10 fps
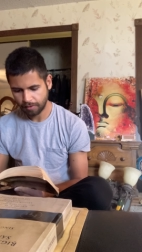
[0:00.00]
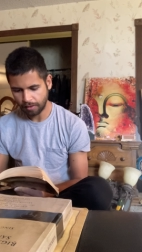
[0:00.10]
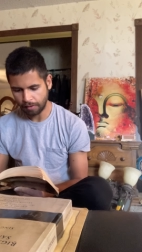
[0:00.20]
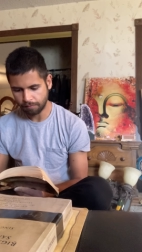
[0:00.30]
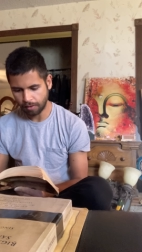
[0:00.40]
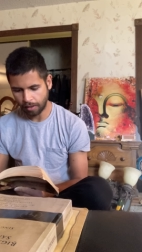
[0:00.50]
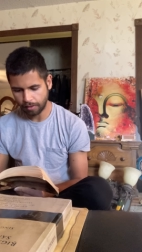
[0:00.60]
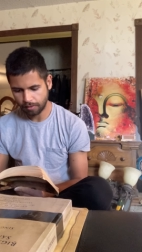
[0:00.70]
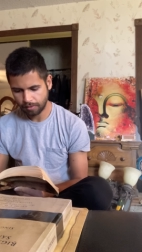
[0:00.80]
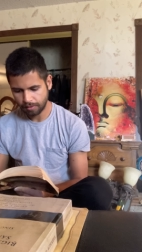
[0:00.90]
If
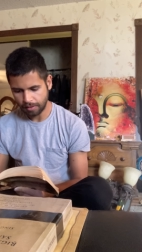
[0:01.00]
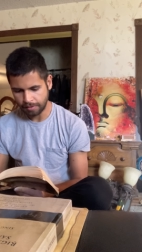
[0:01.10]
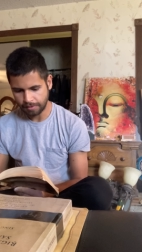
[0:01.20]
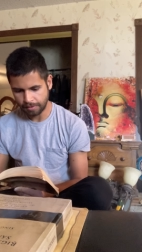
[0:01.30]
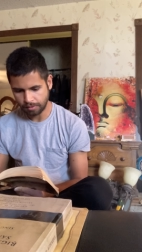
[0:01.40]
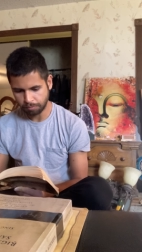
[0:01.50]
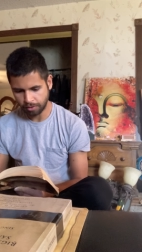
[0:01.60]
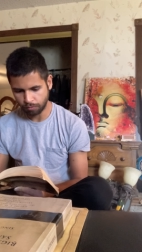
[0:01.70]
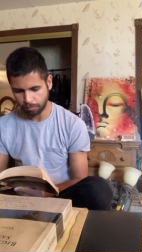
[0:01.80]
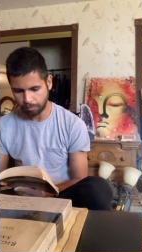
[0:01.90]
not, its
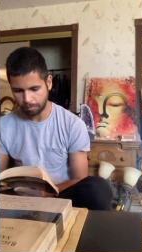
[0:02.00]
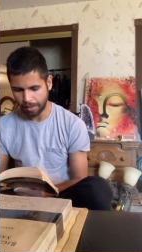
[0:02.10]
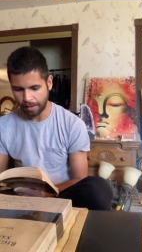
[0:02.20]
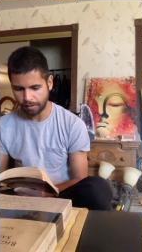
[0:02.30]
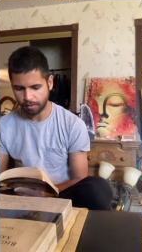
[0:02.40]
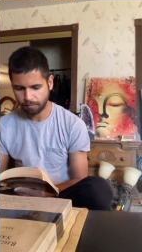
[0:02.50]
discipline will be bad.